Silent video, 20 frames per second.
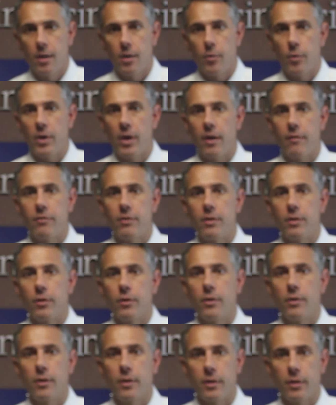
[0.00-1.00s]
we have
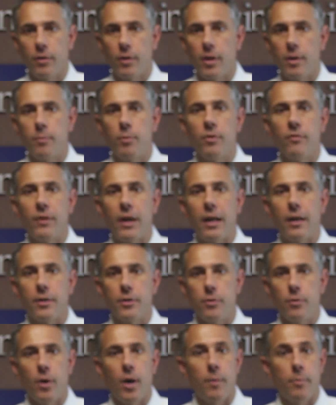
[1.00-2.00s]
an incredible
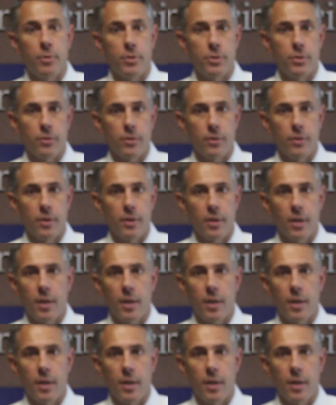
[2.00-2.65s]
value opportunity.